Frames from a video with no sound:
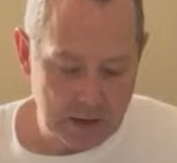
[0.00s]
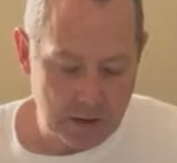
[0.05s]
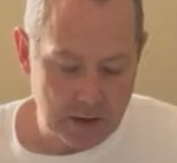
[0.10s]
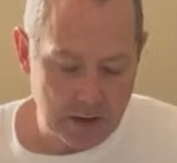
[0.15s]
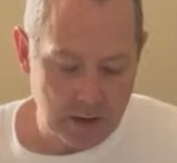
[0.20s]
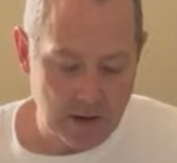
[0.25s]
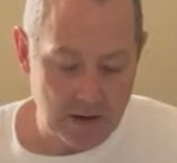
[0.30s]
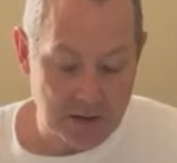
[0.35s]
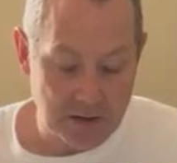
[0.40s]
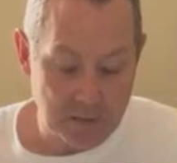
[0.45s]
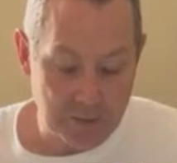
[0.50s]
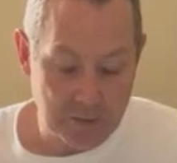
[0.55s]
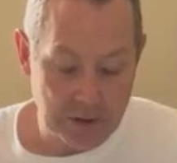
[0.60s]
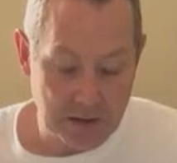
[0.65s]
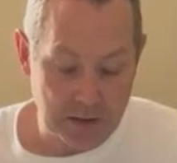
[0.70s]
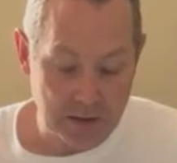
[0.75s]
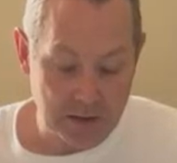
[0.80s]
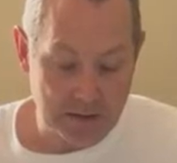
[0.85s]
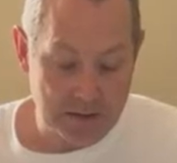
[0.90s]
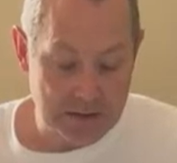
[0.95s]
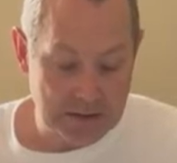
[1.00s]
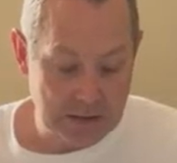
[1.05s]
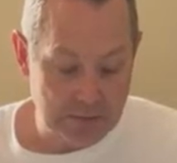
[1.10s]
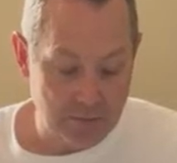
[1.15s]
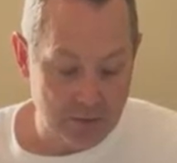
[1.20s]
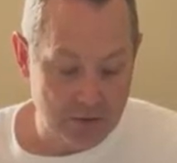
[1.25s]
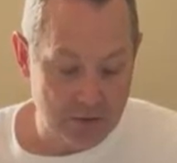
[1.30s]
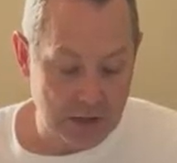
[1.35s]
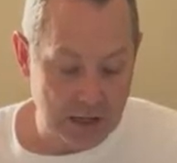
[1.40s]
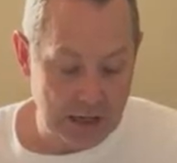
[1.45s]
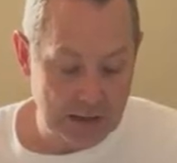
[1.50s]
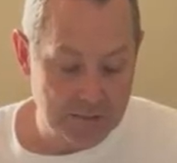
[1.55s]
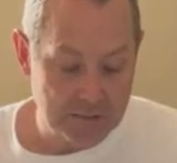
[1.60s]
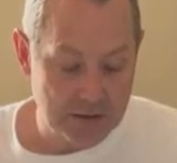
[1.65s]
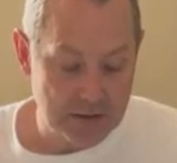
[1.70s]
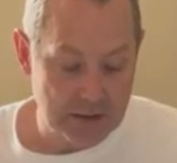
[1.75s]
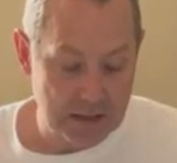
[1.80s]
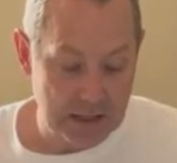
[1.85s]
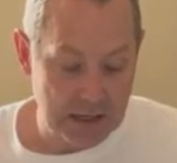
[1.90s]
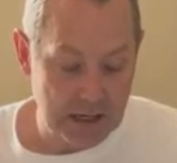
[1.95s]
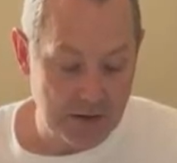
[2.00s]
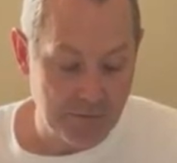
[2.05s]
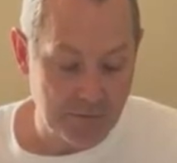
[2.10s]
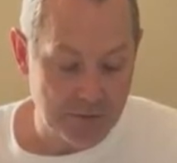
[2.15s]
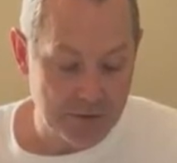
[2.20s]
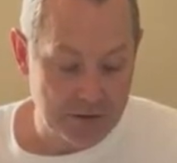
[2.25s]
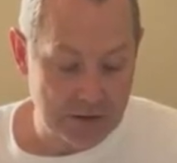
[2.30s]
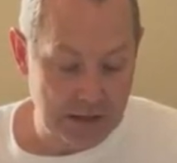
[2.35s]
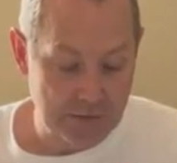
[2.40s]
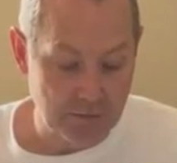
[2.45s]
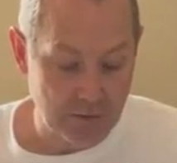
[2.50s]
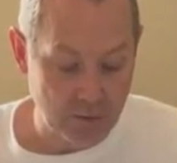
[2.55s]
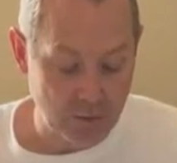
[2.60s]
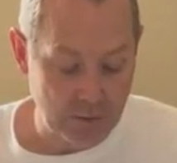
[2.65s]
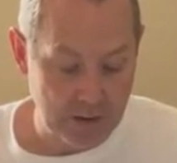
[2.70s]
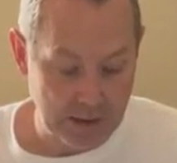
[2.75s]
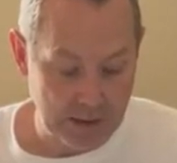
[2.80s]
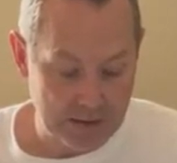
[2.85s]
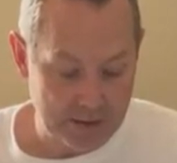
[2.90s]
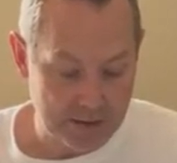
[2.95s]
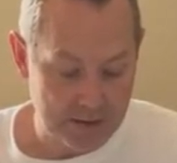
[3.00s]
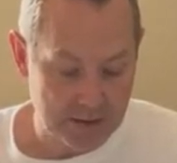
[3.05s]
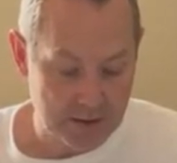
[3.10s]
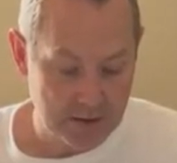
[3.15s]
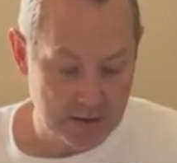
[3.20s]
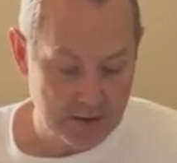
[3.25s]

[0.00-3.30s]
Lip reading: out independently several times a day for several weeks.